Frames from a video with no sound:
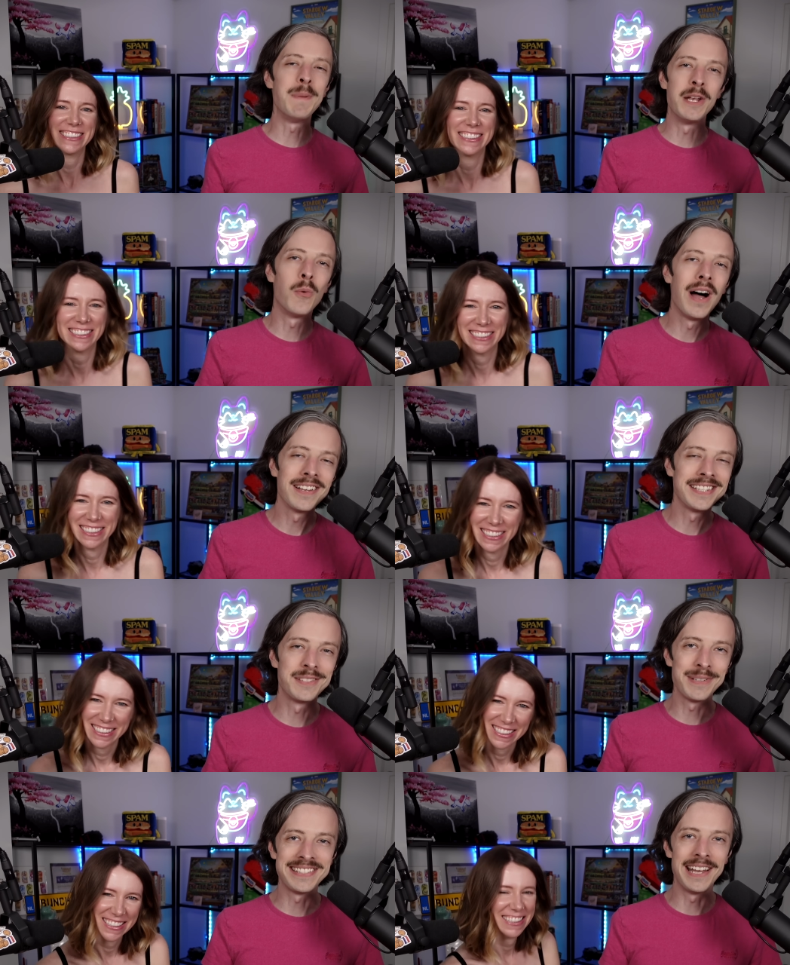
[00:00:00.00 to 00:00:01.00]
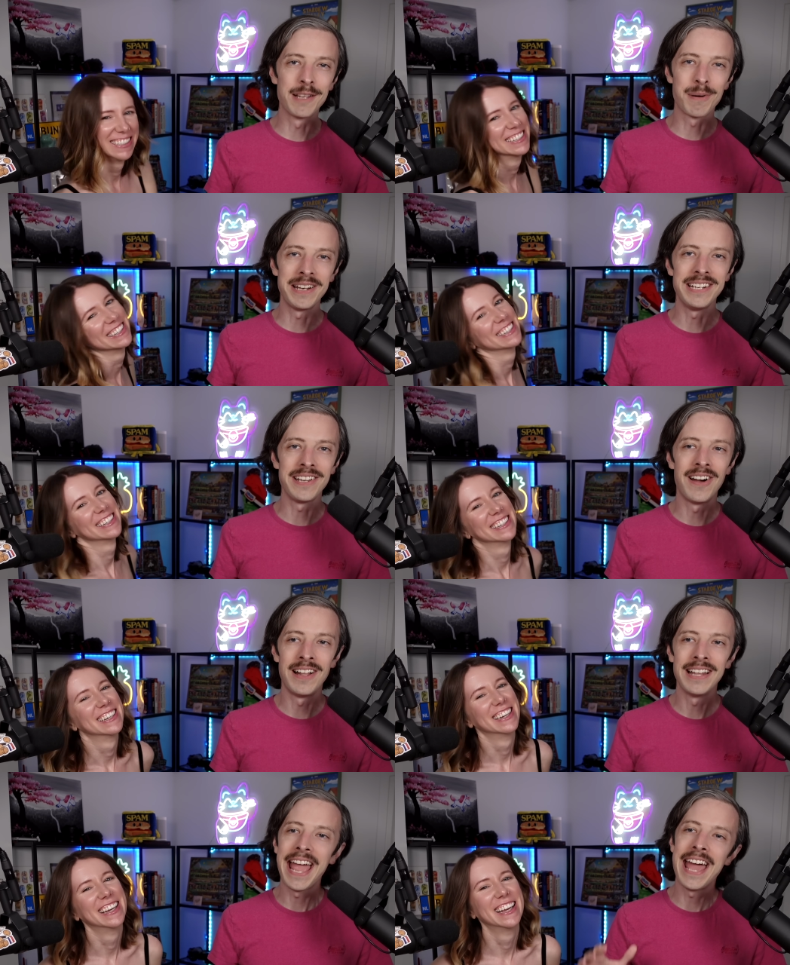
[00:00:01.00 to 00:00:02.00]
Speaker 1: been a while since we celebrated,
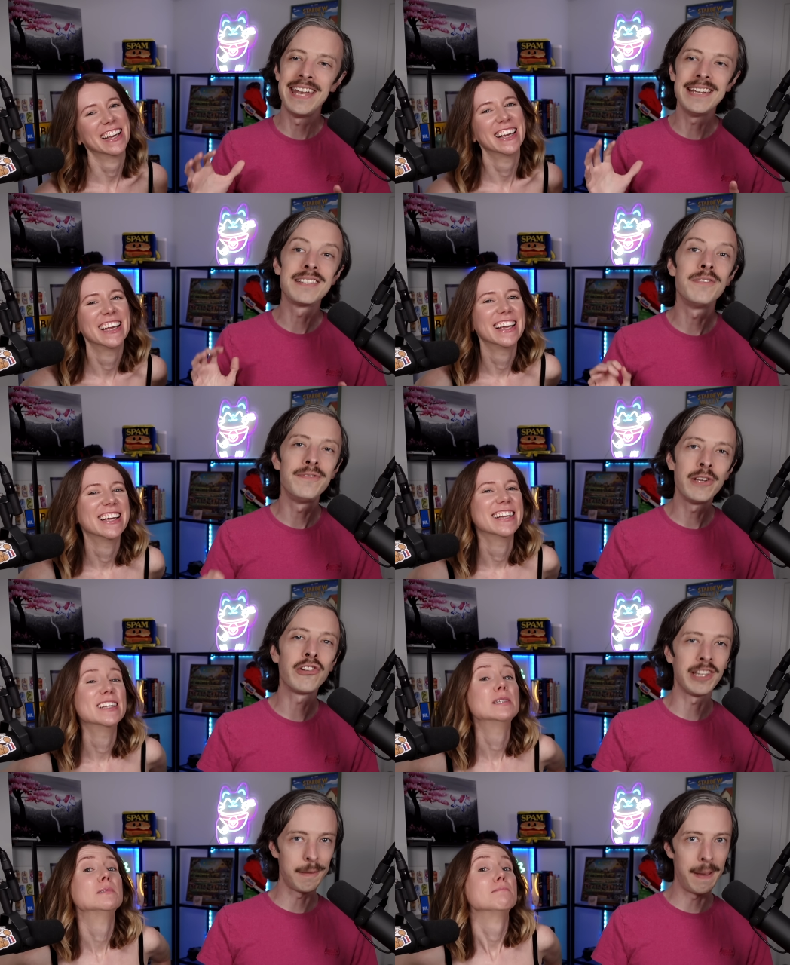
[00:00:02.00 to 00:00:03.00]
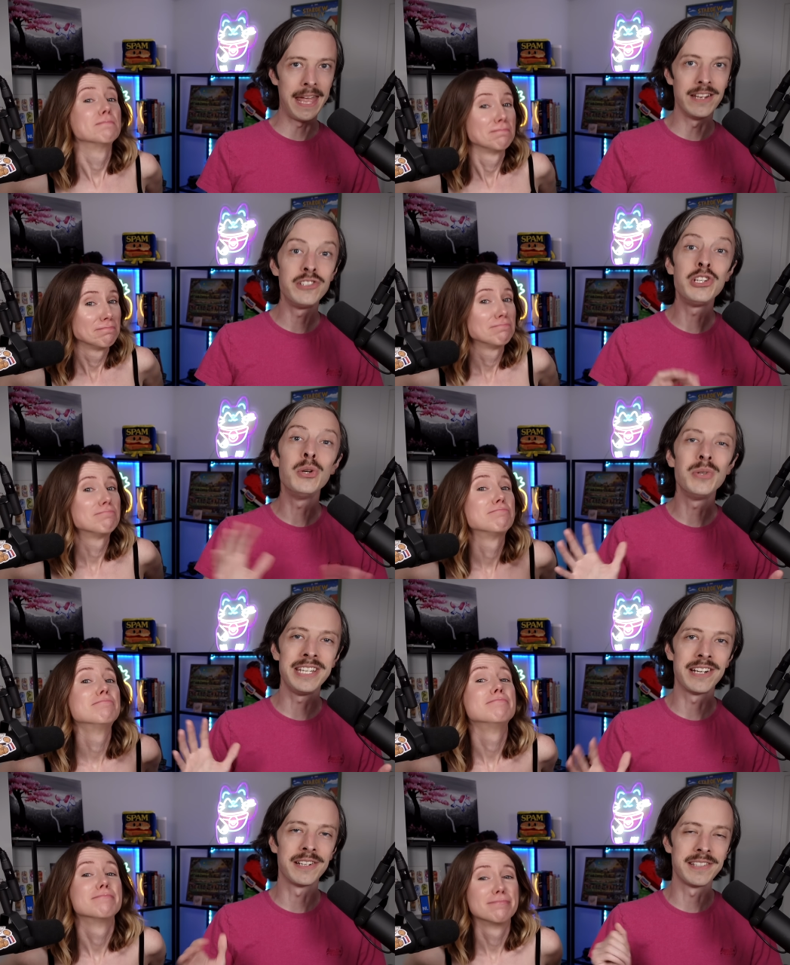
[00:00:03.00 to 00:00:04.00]
y'all, and it's officially been two
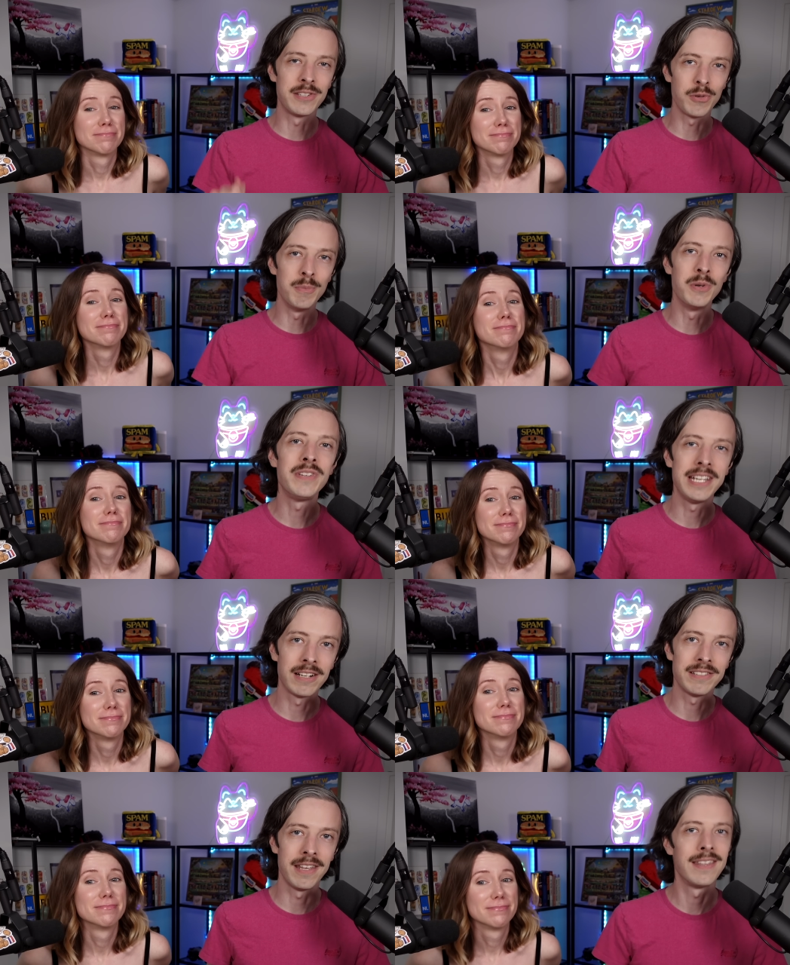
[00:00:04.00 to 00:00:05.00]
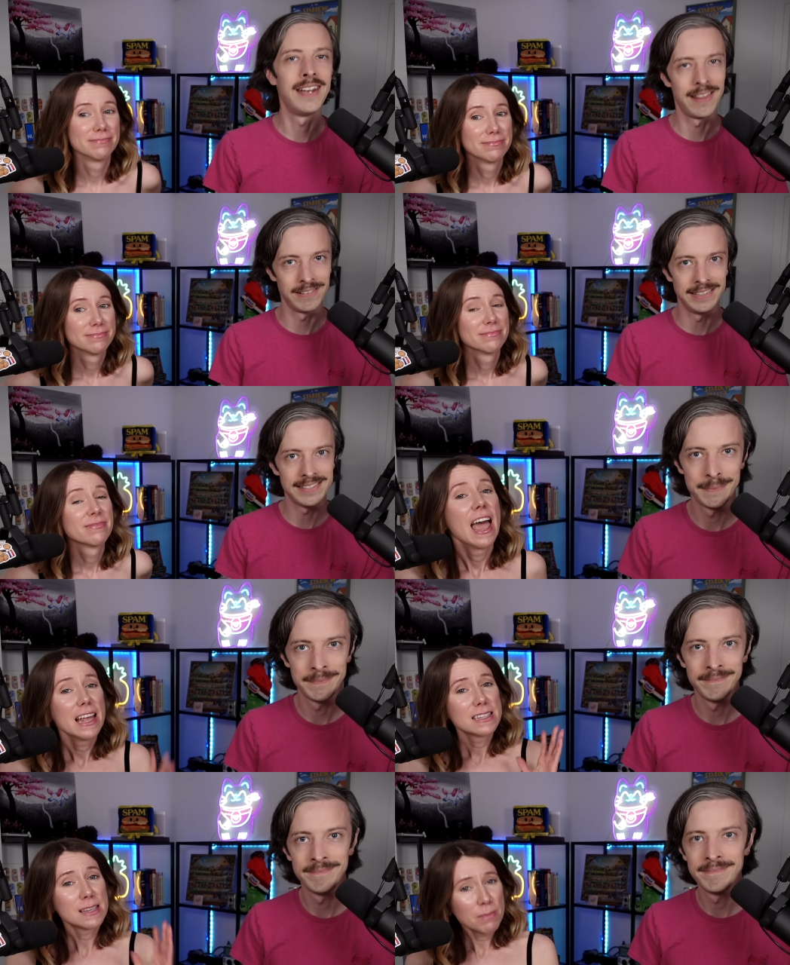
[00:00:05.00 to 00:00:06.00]
years since we moved here to the Netherlands.
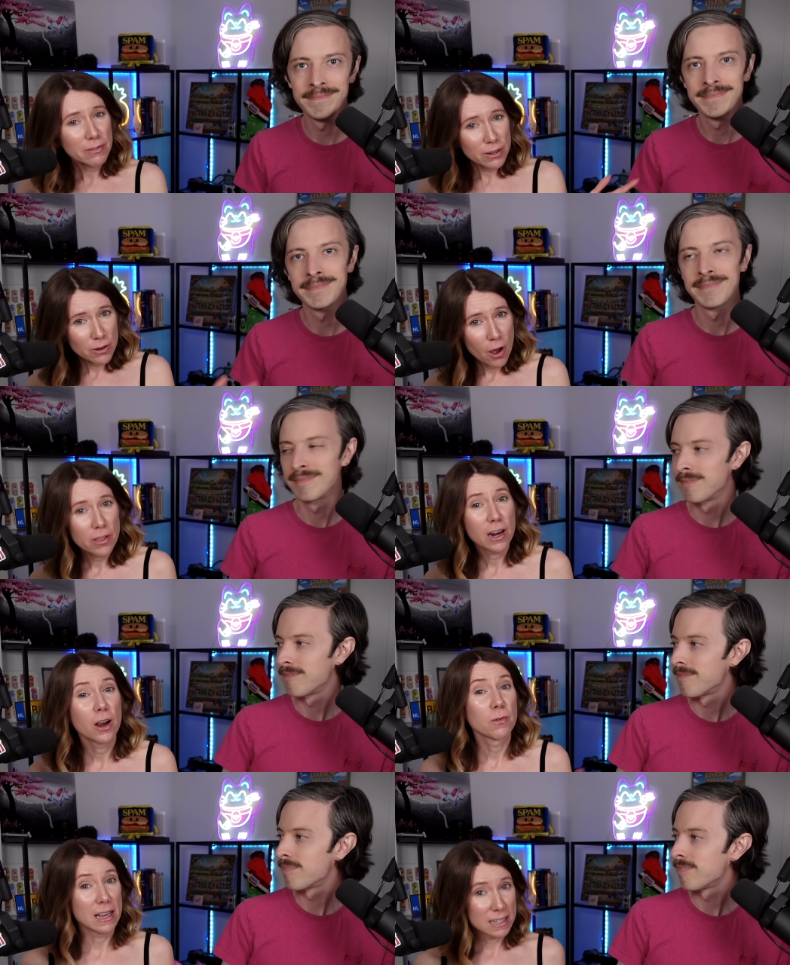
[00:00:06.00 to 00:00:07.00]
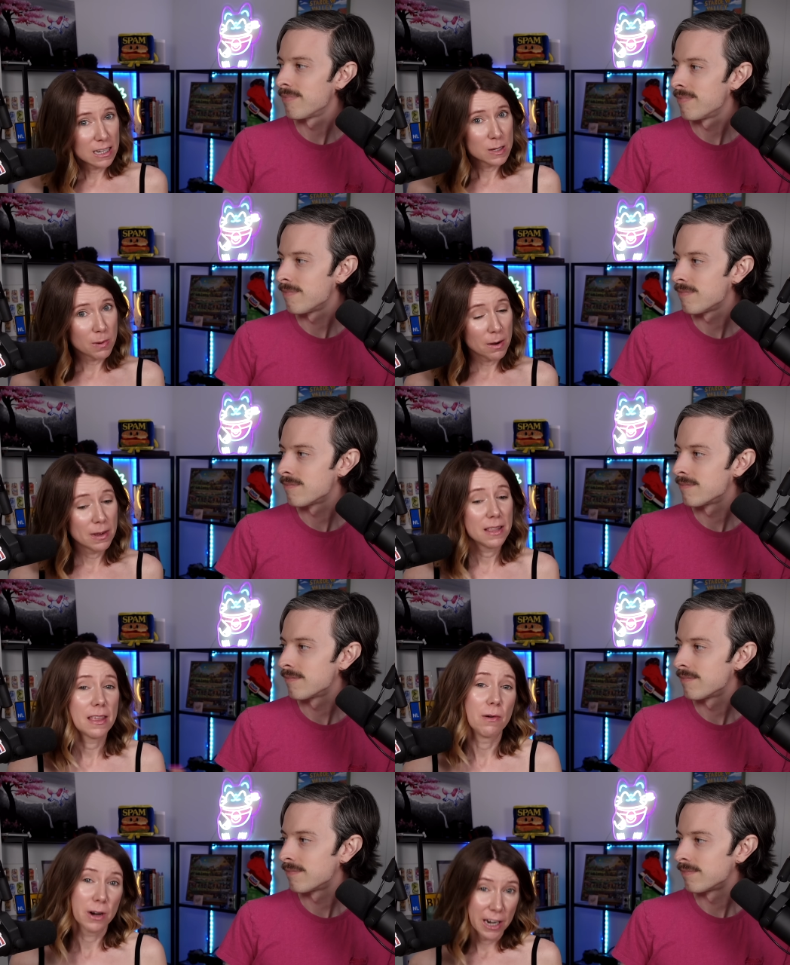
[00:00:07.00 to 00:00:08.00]
Speaker 2: And some of you know that our residence permit
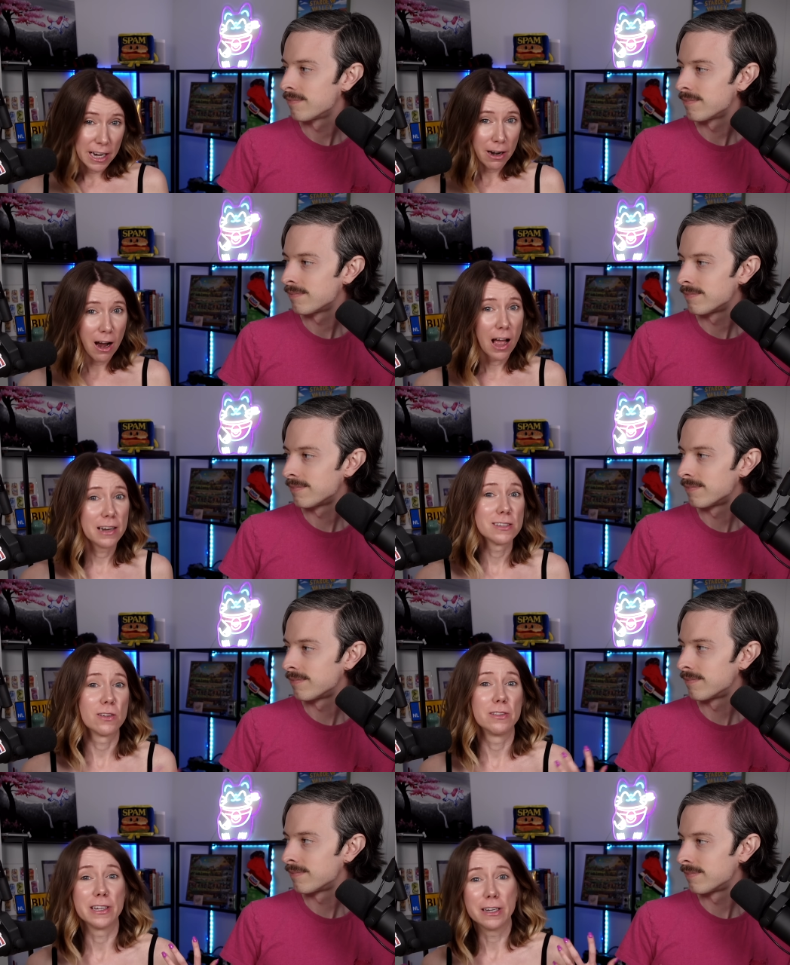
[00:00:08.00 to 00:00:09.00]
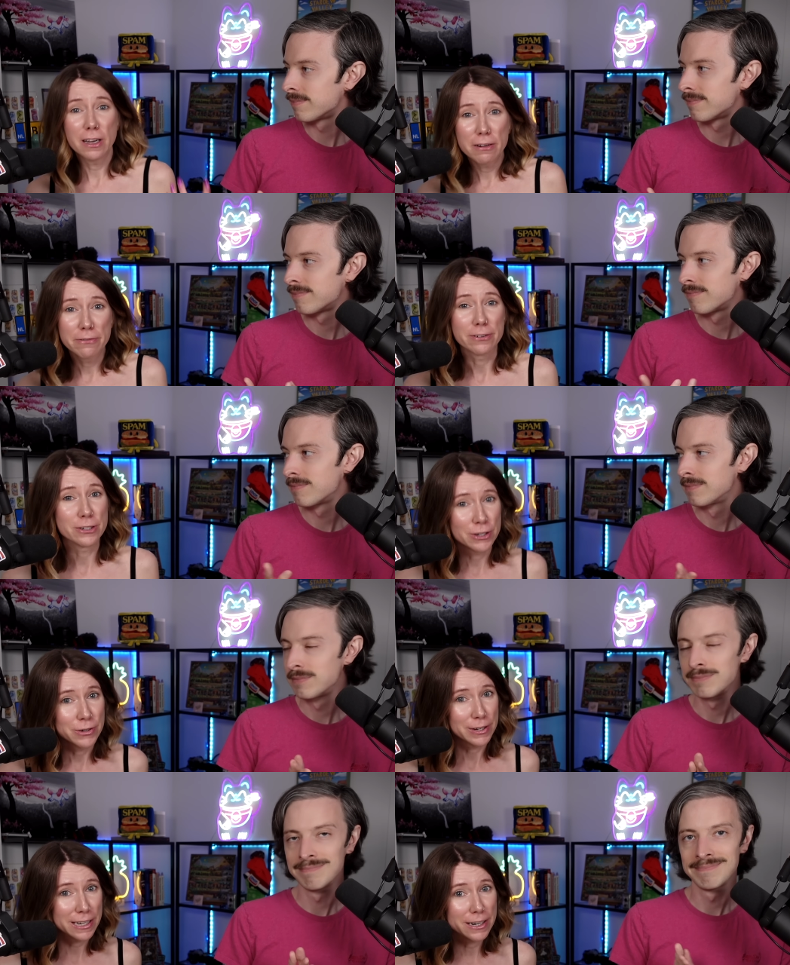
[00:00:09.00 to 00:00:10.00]
that we're here on is only good for two
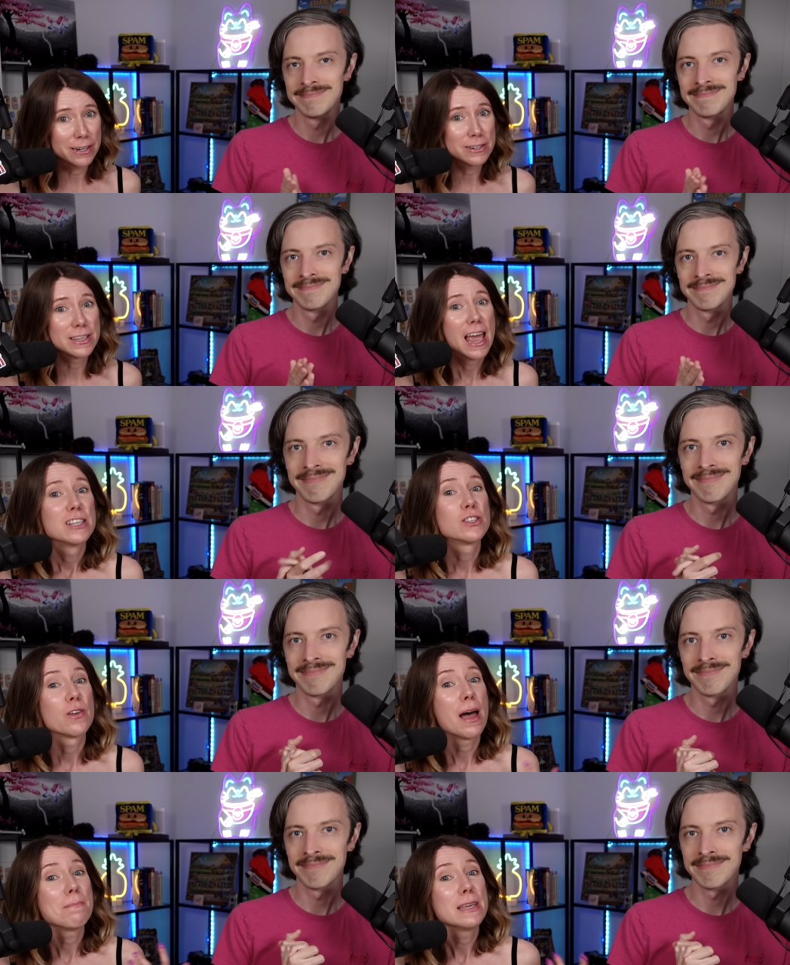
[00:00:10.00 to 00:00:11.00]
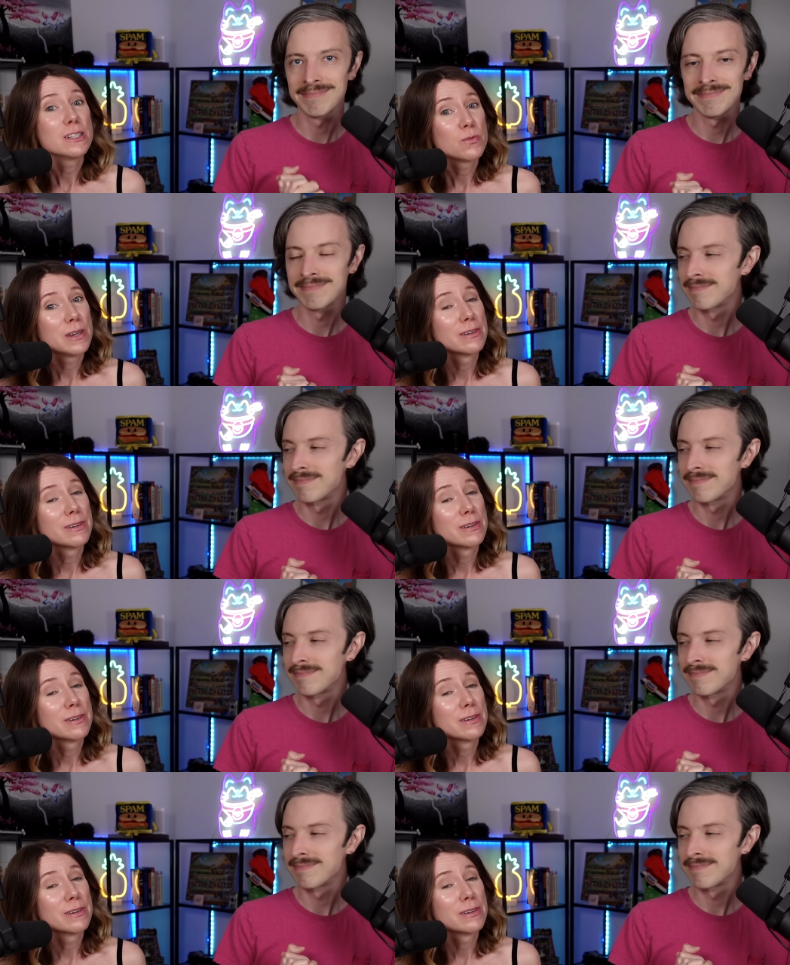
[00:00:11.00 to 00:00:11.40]
years. So that means we